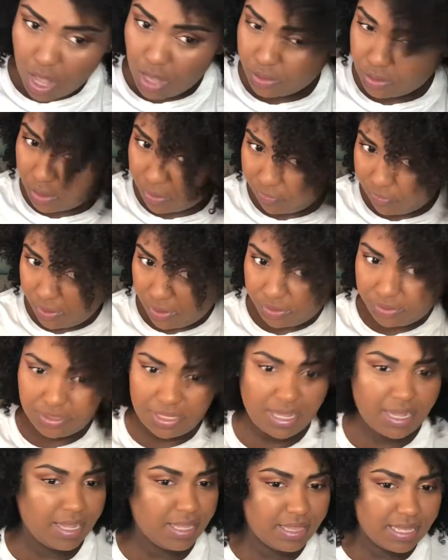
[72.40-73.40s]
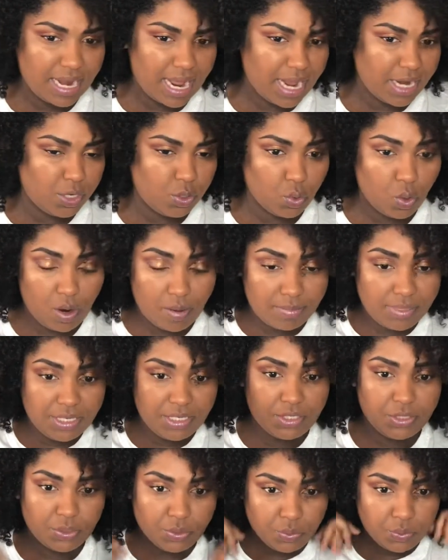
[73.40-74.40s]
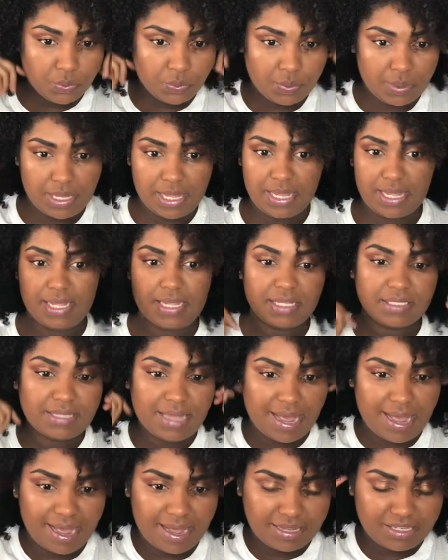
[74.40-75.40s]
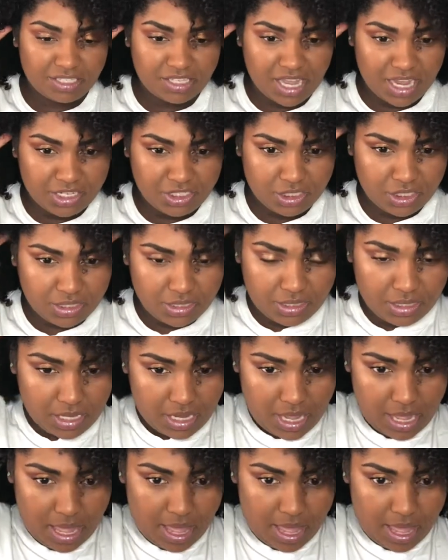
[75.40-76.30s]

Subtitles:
So the first thing that I normally do is I section